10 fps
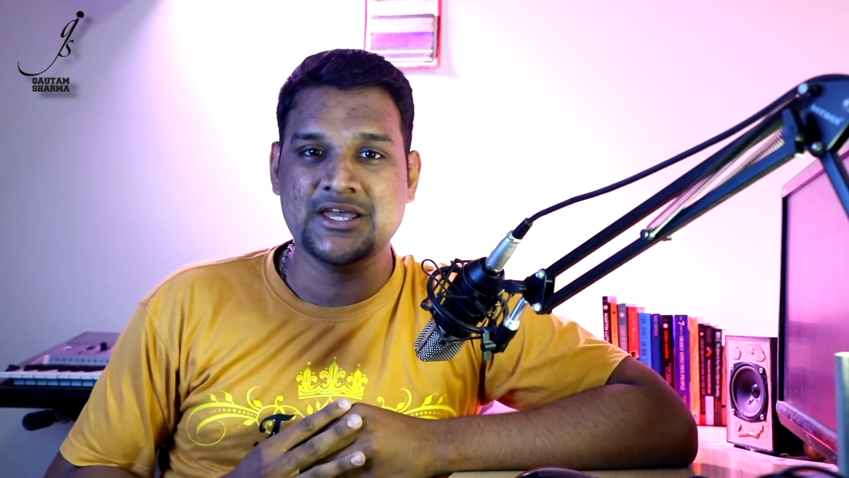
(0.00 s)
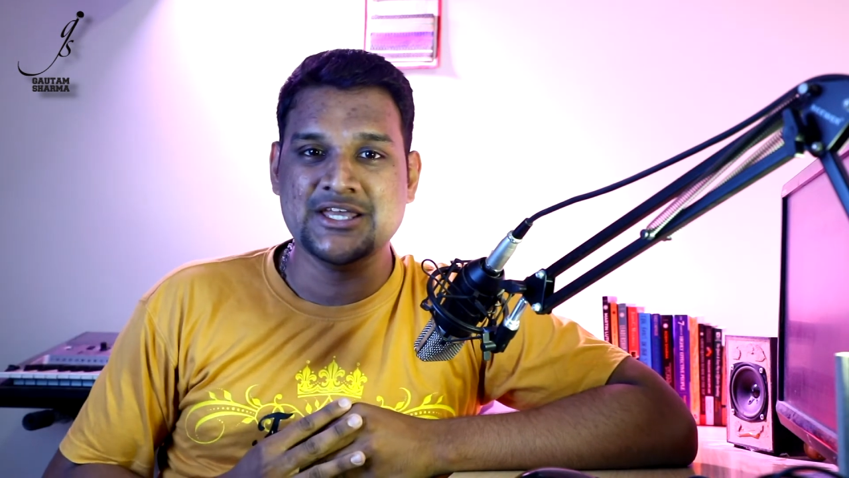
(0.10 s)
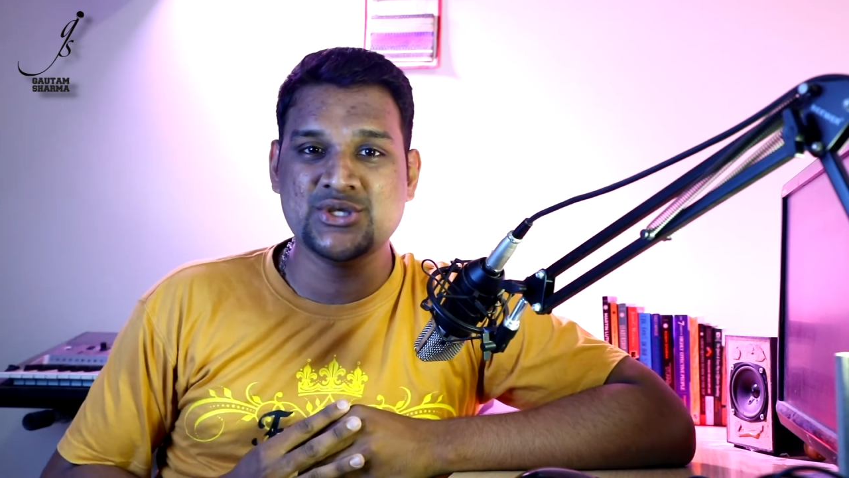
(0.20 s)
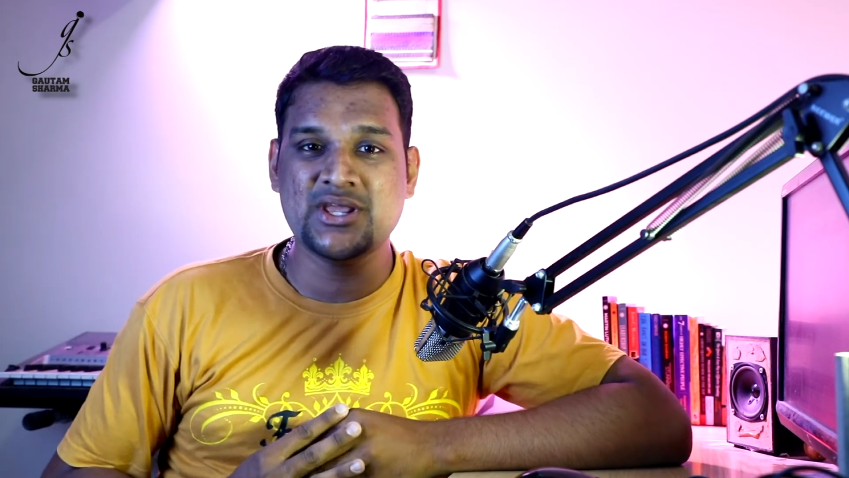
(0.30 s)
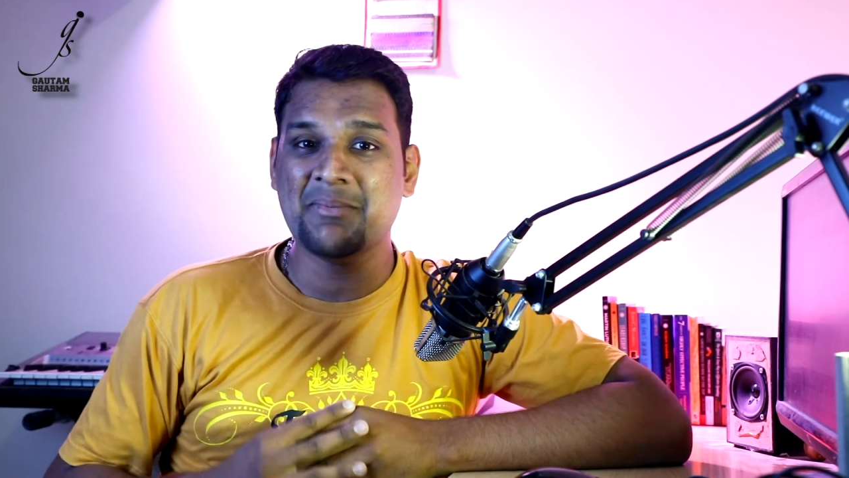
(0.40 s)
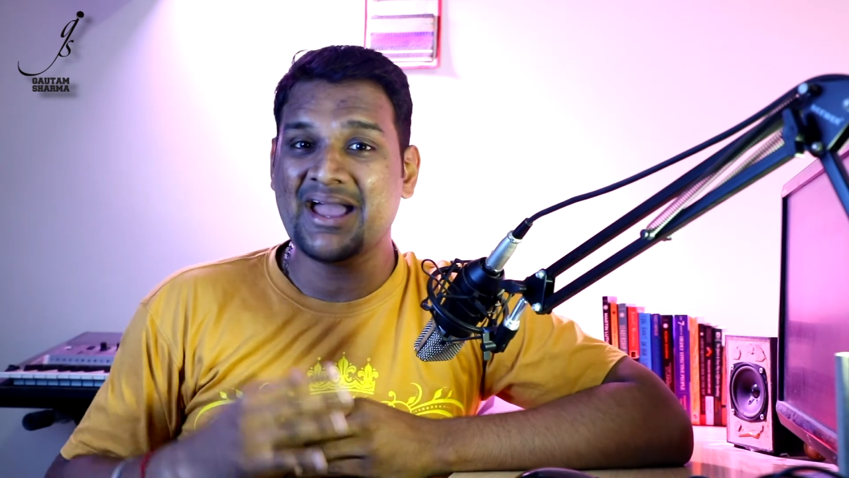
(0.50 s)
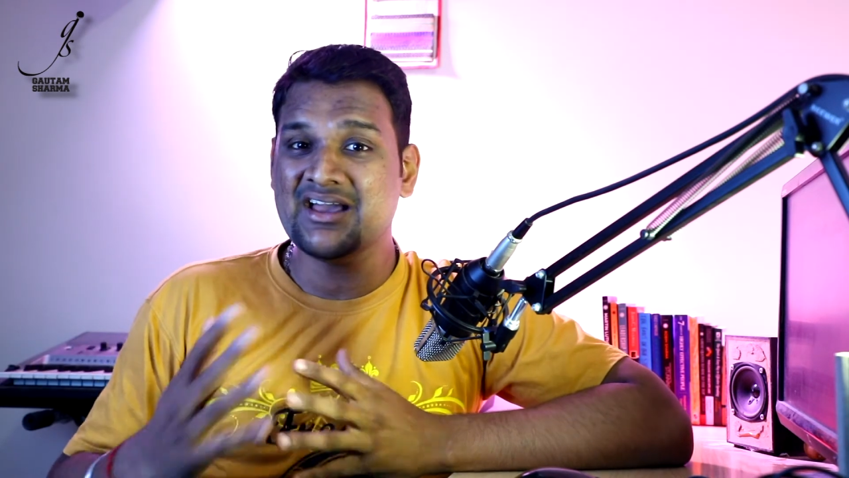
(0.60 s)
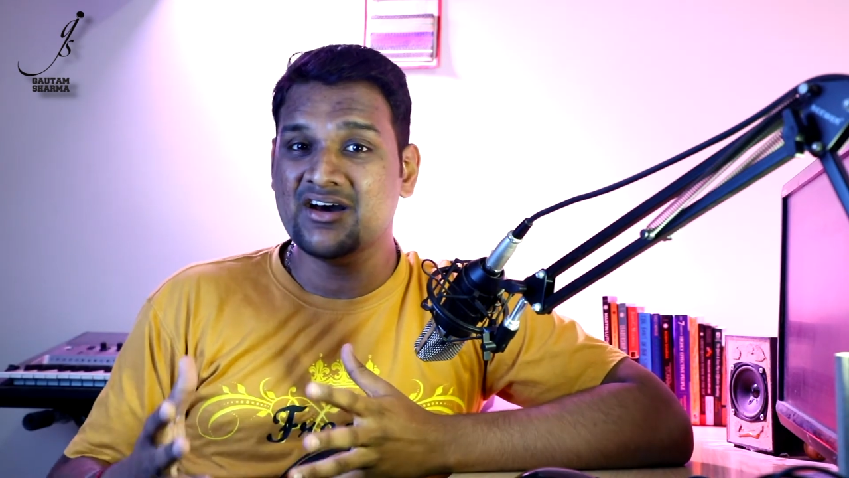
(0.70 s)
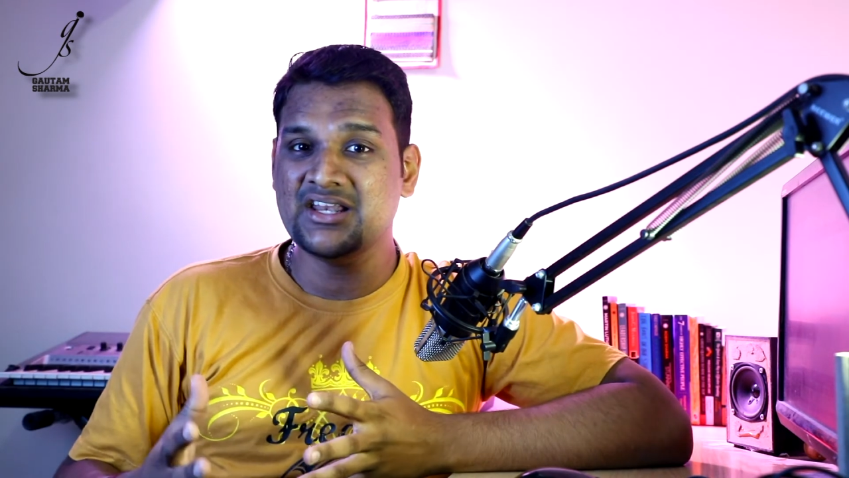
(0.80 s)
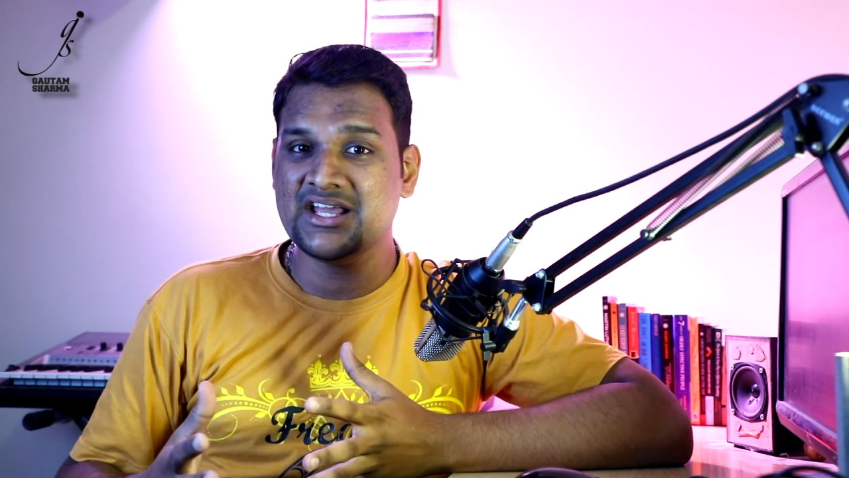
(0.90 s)
So in my
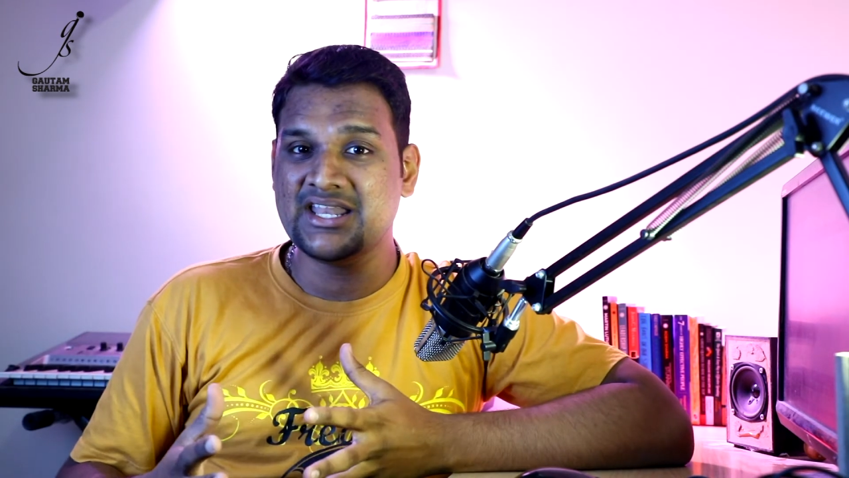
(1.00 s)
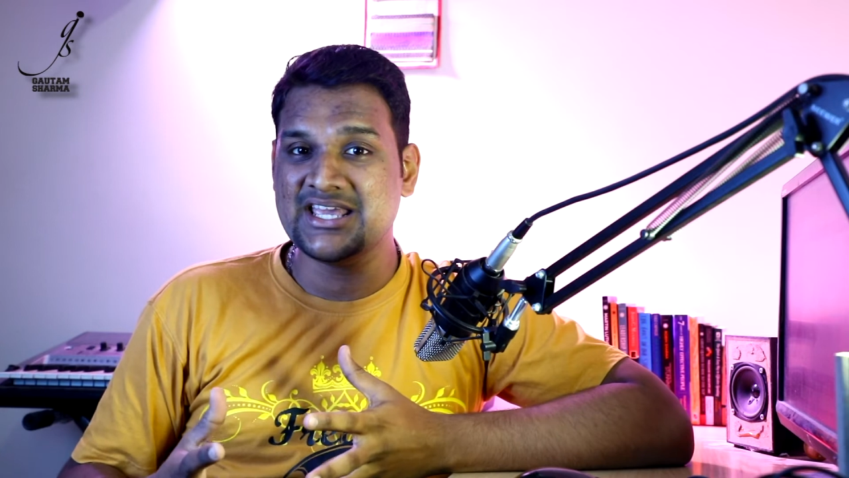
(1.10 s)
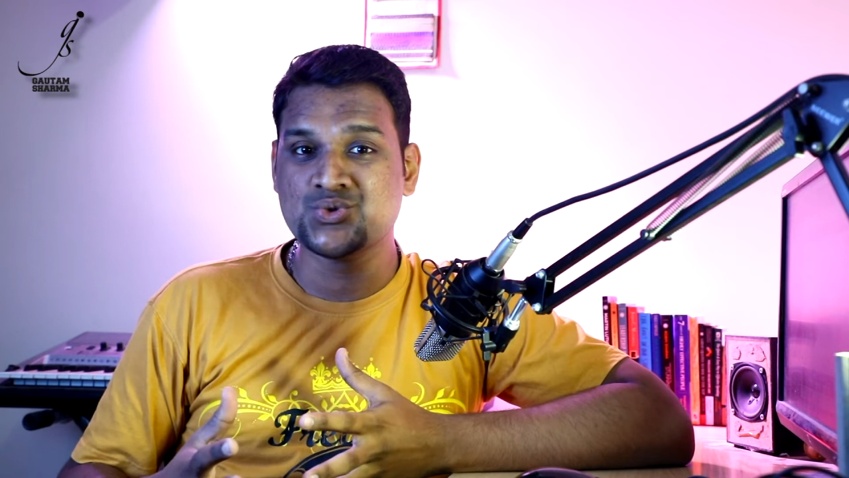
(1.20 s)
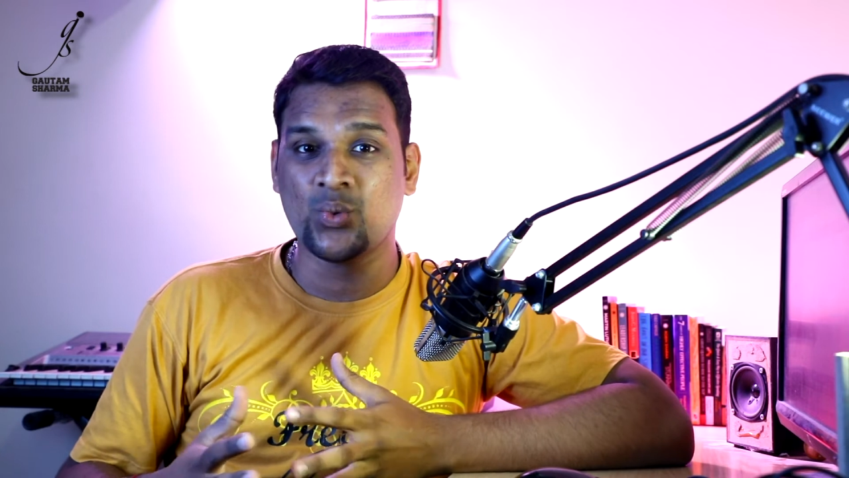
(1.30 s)
earlier days,